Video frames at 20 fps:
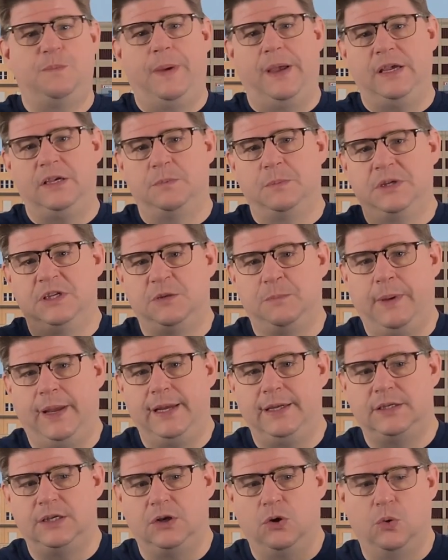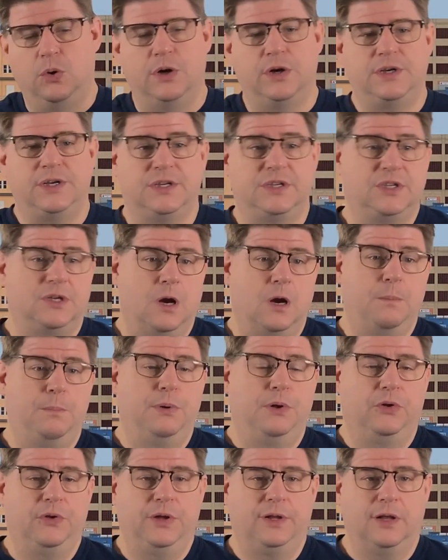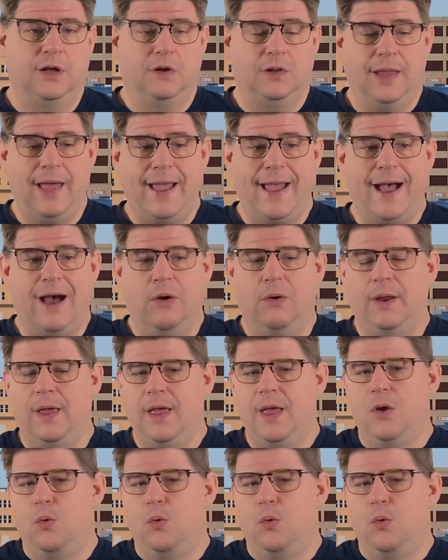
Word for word: basement space in order to start building their layout,